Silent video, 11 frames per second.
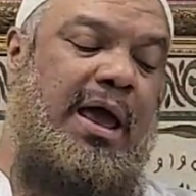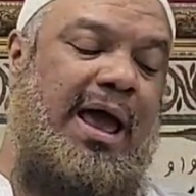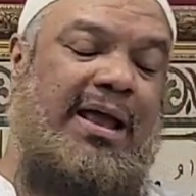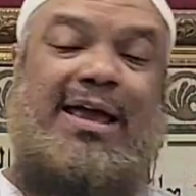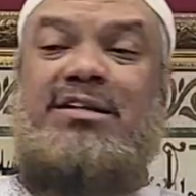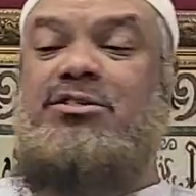
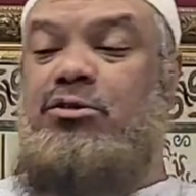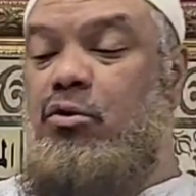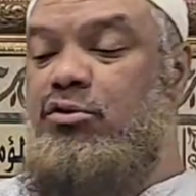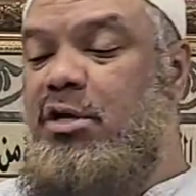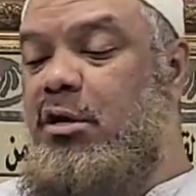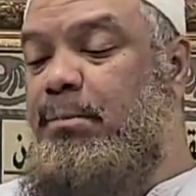against
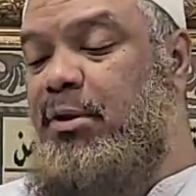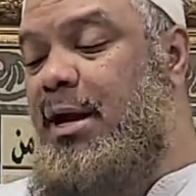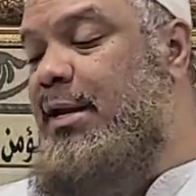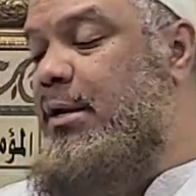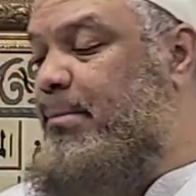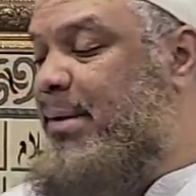those that are
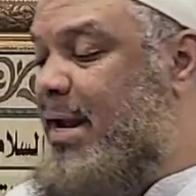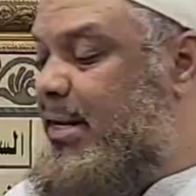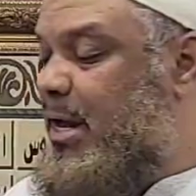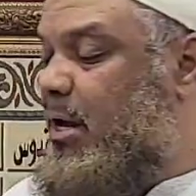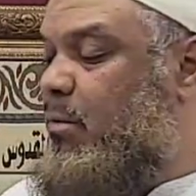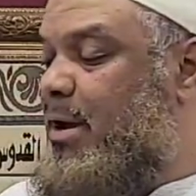plotting and planning
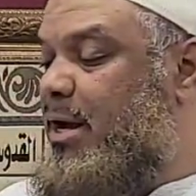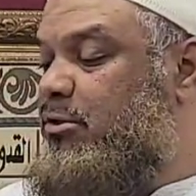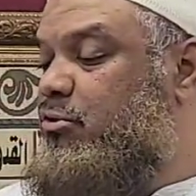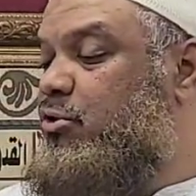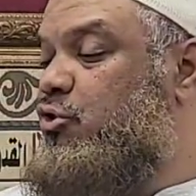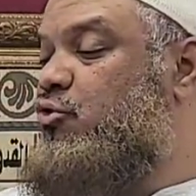Yahwan
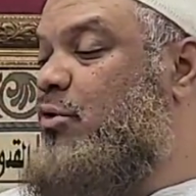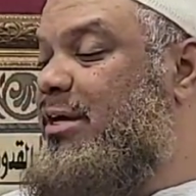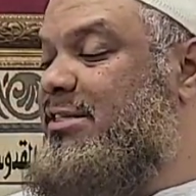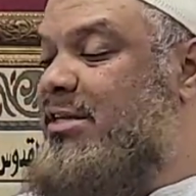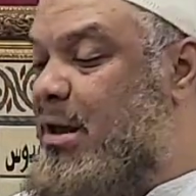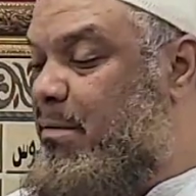to destroy
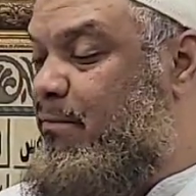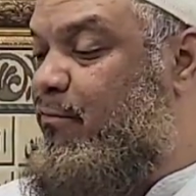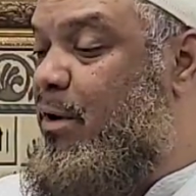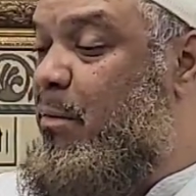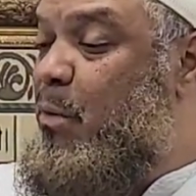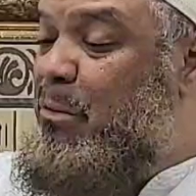Islam
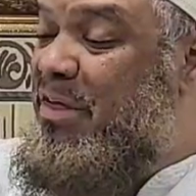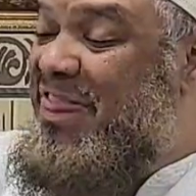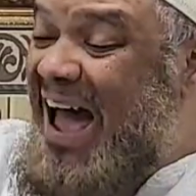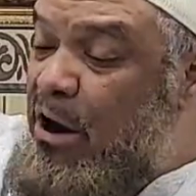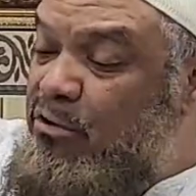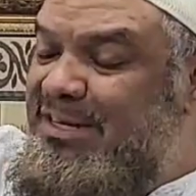from
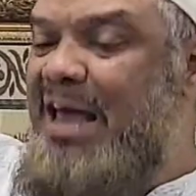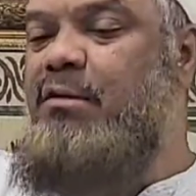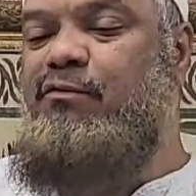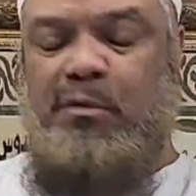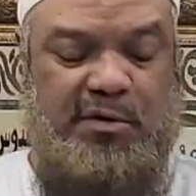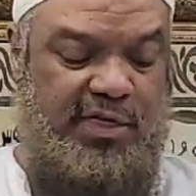without
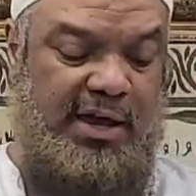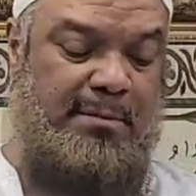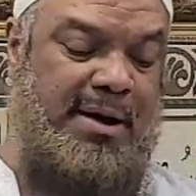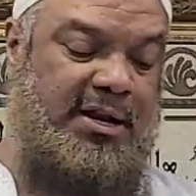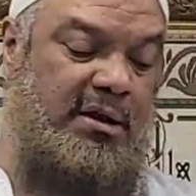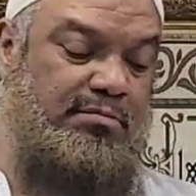and from within,
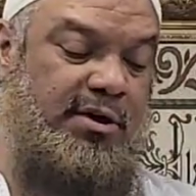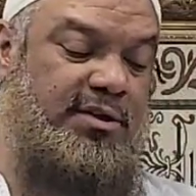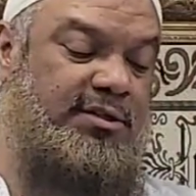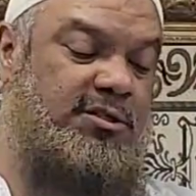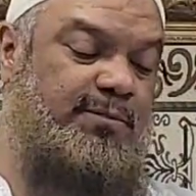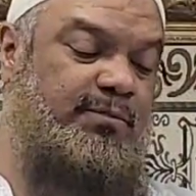my dear
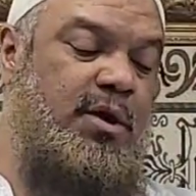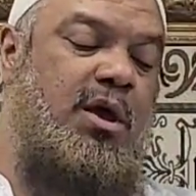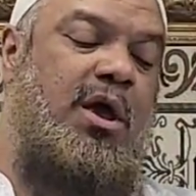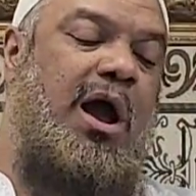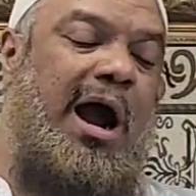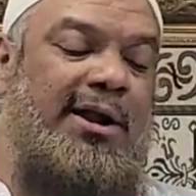brothers.
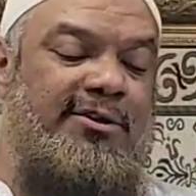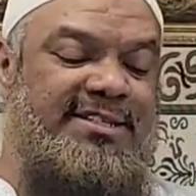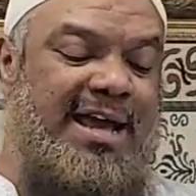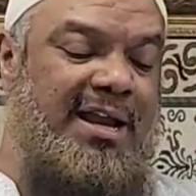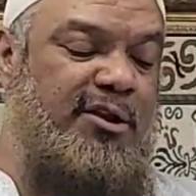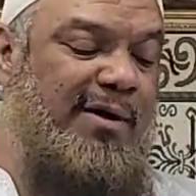
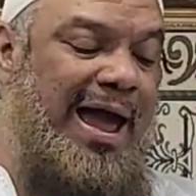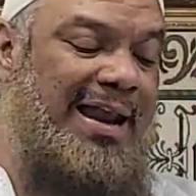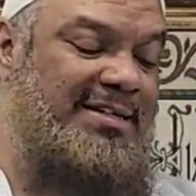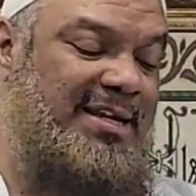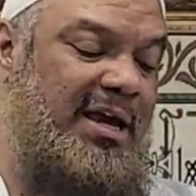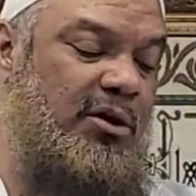Understanding
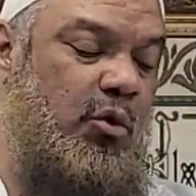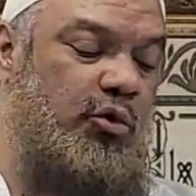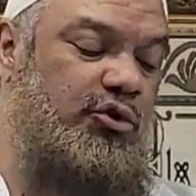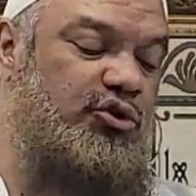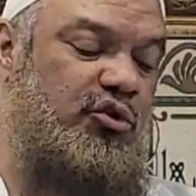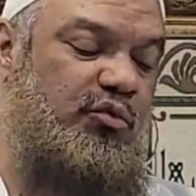reality in
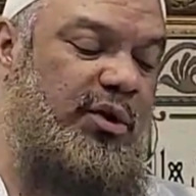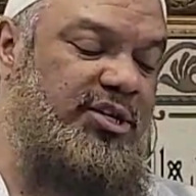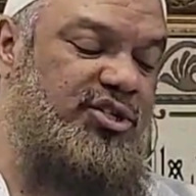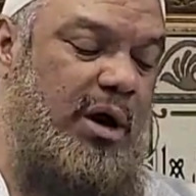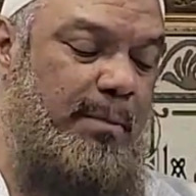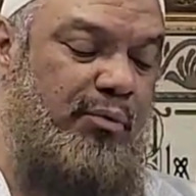order to
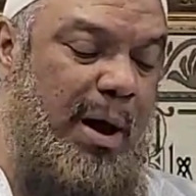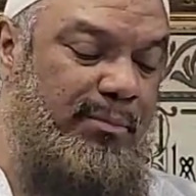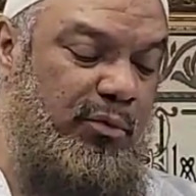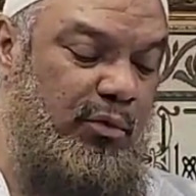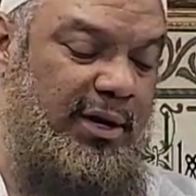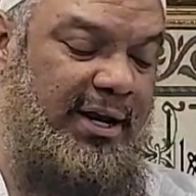reach a proper
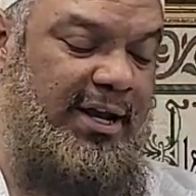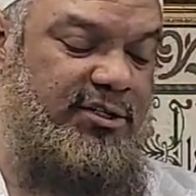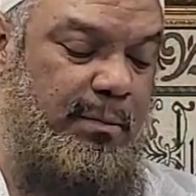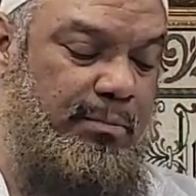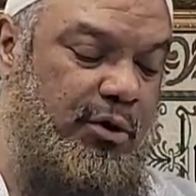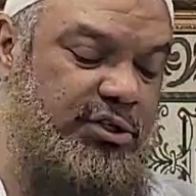ruling is
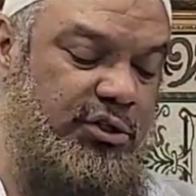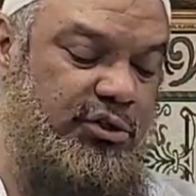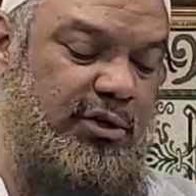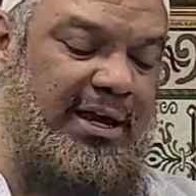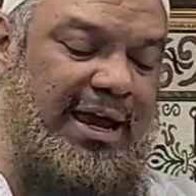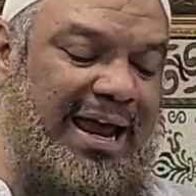important
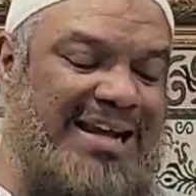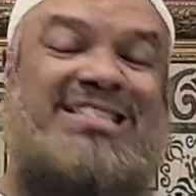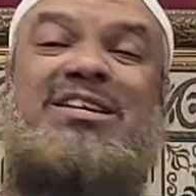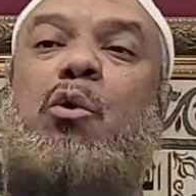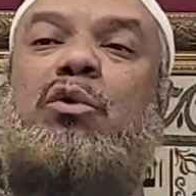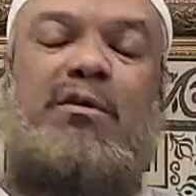duty, and
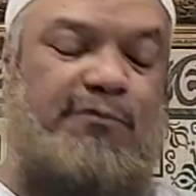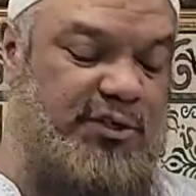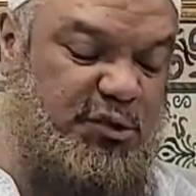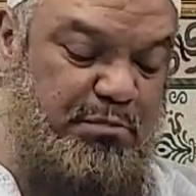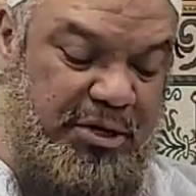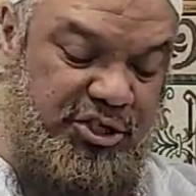it's only for
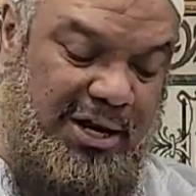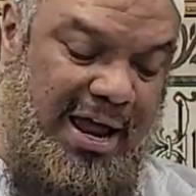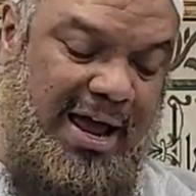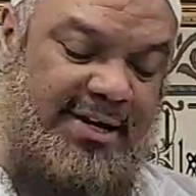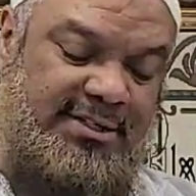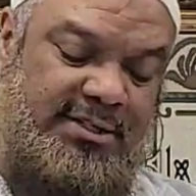
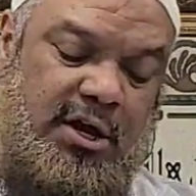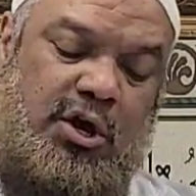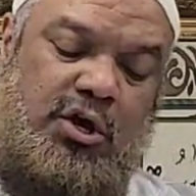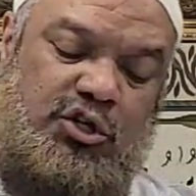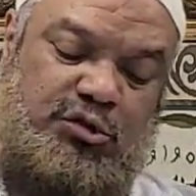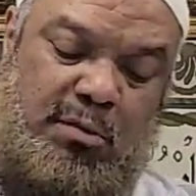specialized,
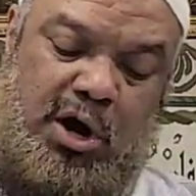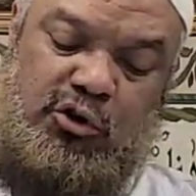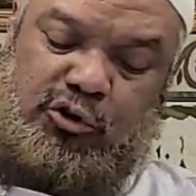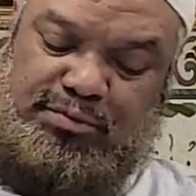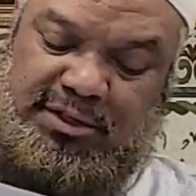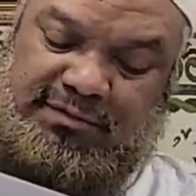smart
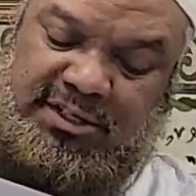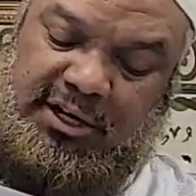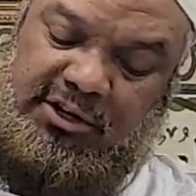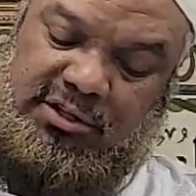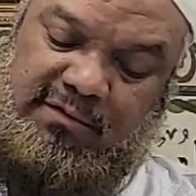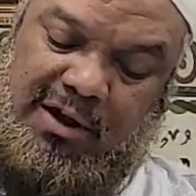groups of
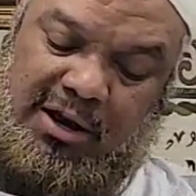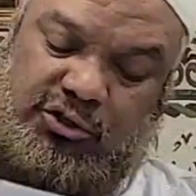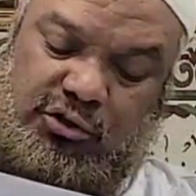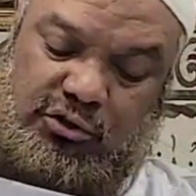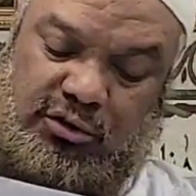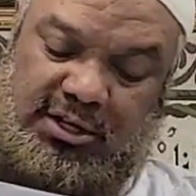seekers of knowledge who do